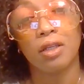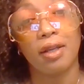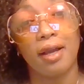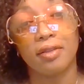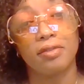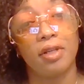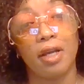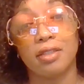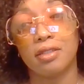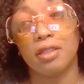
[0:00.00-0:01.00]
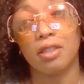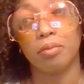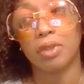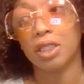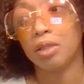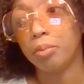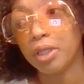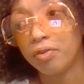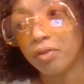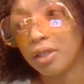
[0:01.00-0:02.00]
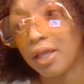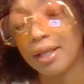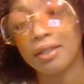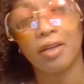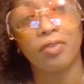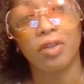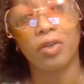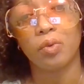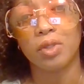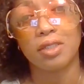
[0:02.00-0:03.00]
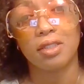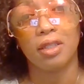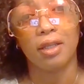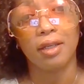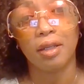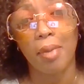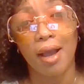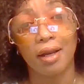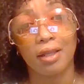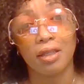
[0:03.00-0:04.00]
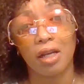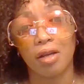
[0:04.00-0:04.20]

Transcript: Not to see them keep beefing. I definitely don't want to see anybody